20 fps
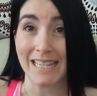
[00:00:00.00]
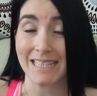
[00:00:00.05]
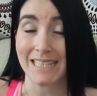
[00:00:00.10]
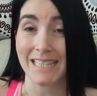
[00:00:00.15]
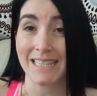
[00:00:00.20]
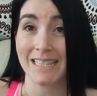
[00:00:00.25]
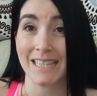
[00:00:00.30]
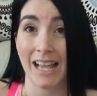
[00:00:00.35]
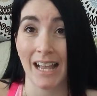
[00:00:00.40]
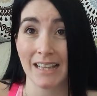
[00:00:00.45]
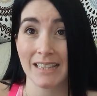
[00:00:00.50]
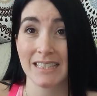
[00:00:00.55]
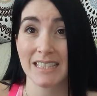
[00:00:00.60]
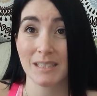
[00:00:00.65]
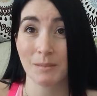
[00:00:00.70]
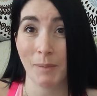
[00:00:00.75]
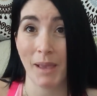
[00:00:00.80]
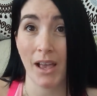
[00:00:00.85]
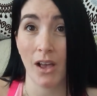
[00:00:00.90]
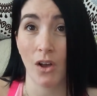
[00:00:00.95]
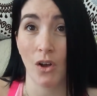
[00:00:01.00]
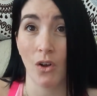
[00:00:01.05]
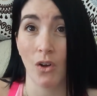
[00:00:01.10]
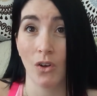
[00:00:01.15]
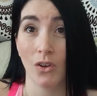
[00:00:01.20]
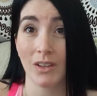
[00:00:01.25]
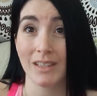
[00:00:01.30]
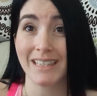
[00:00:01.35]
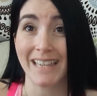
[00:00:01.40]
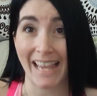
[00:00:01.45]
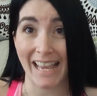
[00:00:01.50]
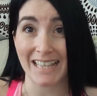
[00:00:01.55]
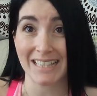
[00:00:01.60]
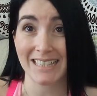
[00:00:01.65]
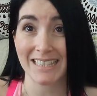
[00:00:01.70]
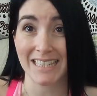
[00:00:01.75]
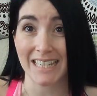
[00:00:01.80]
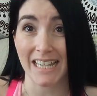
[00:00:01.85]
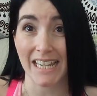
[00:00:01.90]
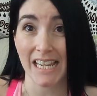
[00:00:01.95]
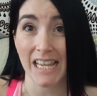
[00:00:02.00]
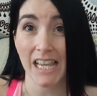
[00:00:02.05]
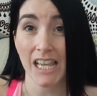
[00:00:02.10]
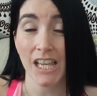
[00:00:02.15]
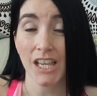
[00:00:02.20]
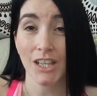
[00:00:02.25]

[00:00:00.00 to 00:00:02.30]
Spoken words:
It did not smell nasty.